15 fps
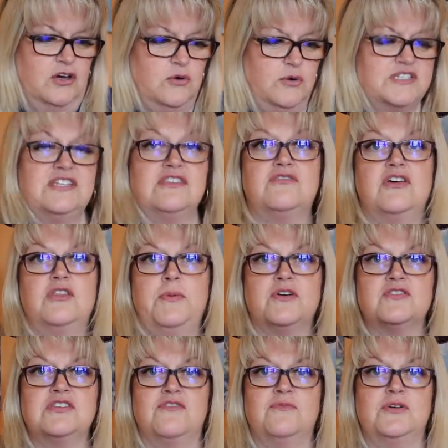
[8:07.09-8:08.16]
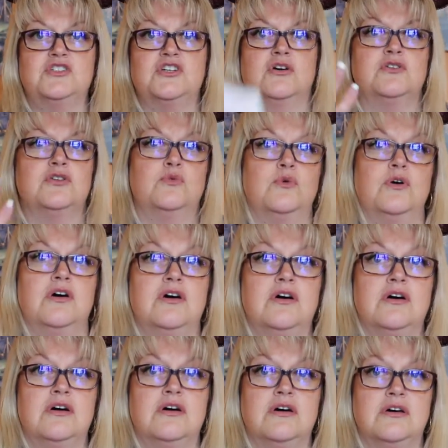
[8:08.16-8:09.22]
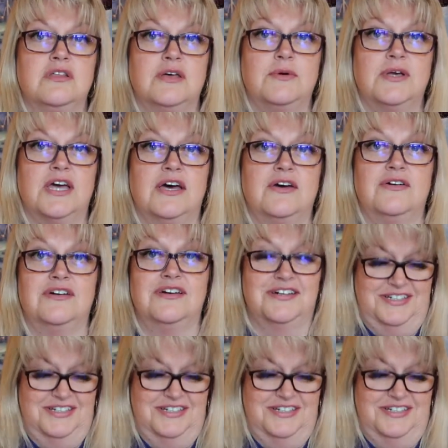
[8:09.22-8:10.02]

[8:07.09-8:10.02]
Oh, I didn't throw the box over my shoulder. Woo, there we go.